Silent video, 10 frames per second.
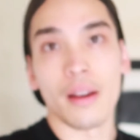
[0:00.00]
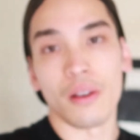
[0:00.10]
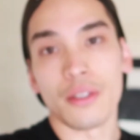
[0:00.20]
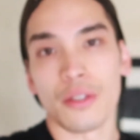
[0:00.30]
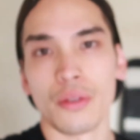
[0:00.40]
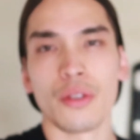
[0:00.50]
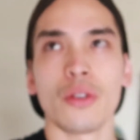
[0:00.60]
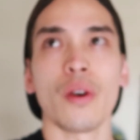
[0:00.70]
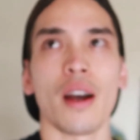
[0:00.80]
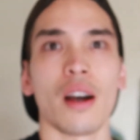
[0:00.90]
also
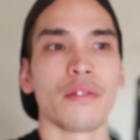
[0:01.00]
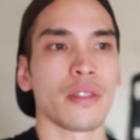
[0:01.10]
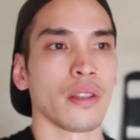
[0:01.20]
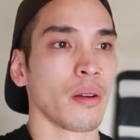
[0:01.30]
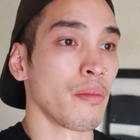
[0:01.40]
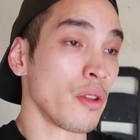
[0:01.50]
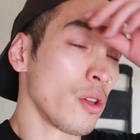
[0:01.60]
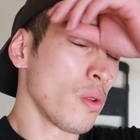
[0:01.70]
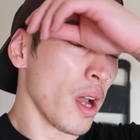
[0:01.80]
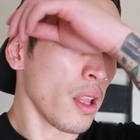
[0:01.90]
do have some
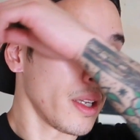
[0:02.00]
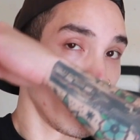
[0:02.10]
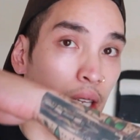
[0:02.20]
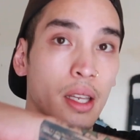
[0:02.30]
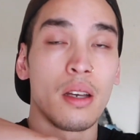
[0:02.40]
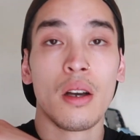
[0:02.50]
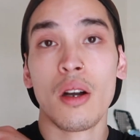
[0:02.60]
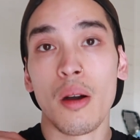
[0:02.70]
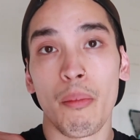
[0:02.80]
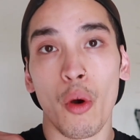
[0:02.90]
new LED
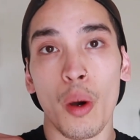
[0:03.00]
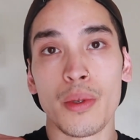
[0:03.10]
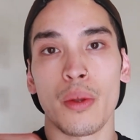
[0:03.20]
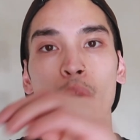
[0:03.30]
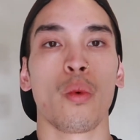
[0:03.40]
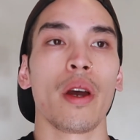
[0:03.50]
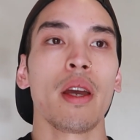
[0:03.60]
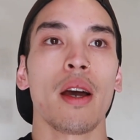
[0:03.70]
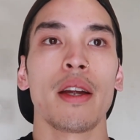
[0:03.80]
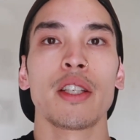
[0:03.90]
bulbs on the
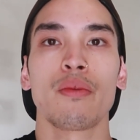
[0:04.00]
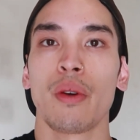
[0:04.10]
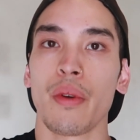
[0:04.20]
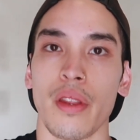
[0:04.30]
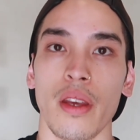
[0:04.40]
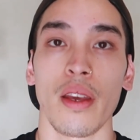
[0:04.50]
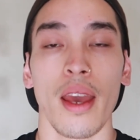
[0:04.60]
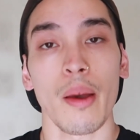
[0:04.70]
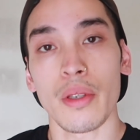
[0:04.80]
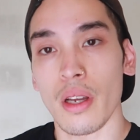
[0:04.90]
way. I just went with the
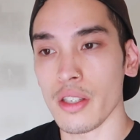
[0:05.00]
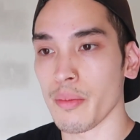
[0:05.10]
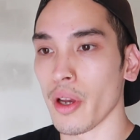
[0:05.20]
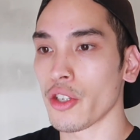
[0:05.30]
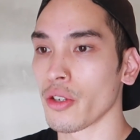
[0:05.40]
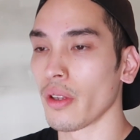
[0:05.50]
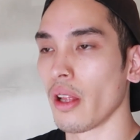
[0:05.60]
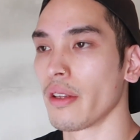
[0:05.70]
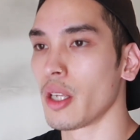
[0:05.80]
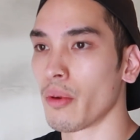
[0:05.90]
Amazon special
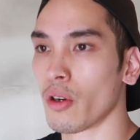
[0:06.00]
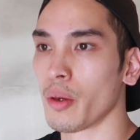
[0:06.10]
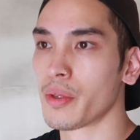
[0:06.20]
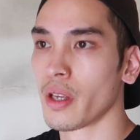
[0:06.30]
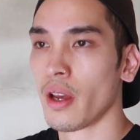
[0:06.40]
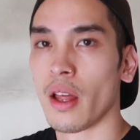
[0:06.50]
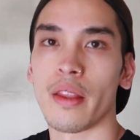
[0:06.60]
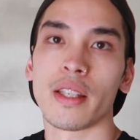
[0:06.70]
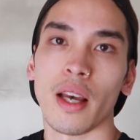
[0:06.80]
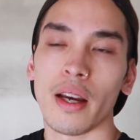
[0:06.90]
LED bulbs,
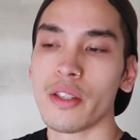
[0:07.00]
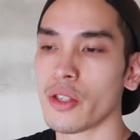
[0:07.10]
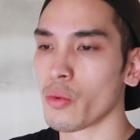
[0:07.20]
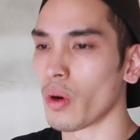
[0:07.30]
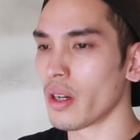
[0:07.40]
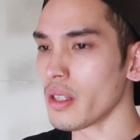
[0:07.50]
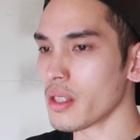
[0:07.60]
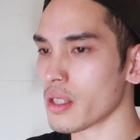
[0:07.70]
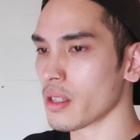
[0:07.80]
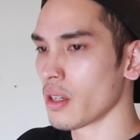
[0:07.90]
the size you
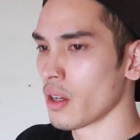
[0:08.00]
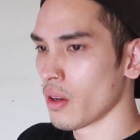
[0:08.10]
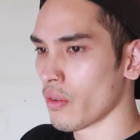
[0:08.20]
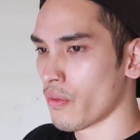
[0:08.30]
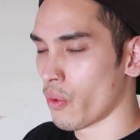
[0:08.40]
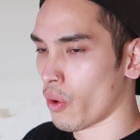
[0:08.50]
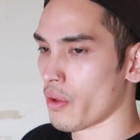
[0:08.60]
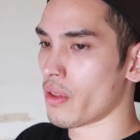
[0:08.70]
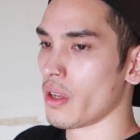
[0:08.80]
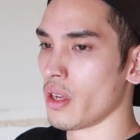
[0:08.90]
want for
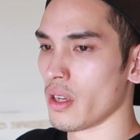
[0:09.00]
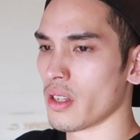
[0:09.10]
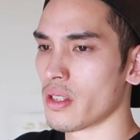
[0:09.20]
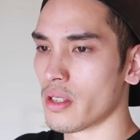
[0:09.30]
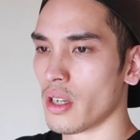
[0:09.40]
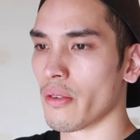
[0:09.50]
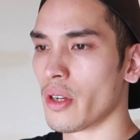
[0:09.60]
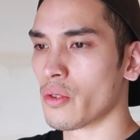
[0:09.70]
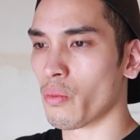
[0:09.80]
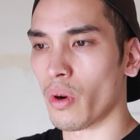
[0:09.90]
the
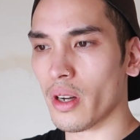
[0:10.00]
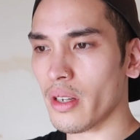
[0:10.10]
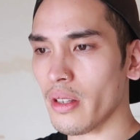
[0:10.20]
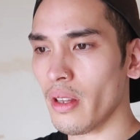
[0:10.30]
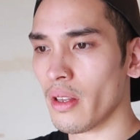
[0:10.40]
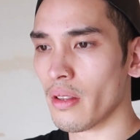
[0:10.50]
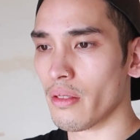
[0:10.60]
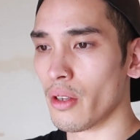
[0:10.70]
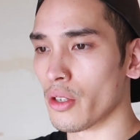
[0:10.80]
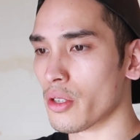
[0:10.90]
Series 1.
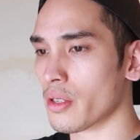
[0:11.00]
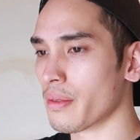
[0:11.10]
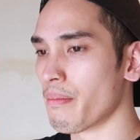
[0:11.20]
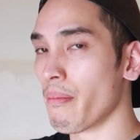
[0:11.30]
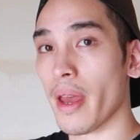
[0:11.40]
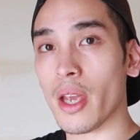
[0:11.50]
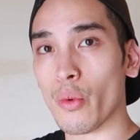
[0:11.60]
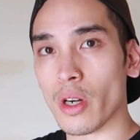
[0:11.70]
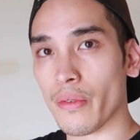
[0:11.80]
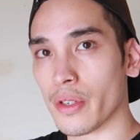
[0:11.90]
This may
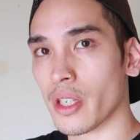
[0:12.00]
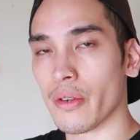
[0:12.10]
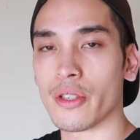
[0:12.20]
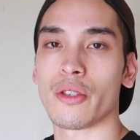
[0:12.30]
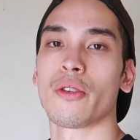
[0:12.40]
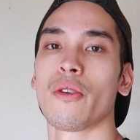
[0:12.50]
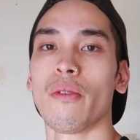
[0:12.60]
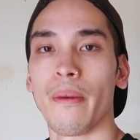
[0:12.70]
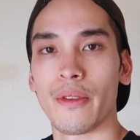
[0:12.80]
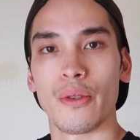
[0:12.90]
work for Series 2,
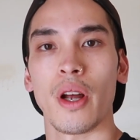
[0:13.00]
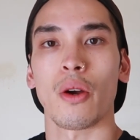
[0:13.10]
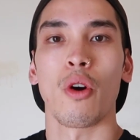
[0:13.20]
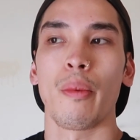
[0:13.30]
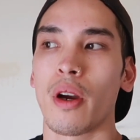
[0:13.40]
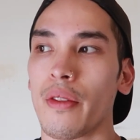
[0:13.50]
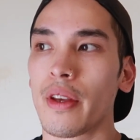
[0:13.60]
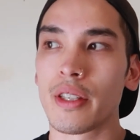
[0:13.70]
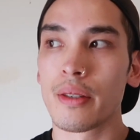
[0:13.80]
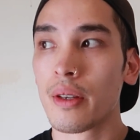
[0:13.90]
do not quote me on
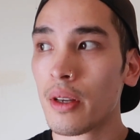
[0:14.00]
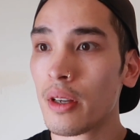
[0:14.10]
this,